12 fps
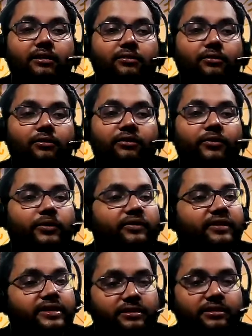so if you
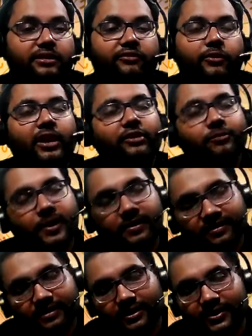sit in a if you have
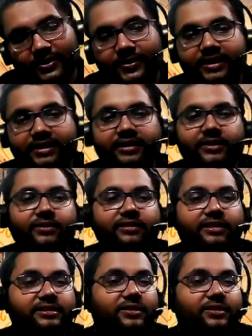mars in leo and then you sit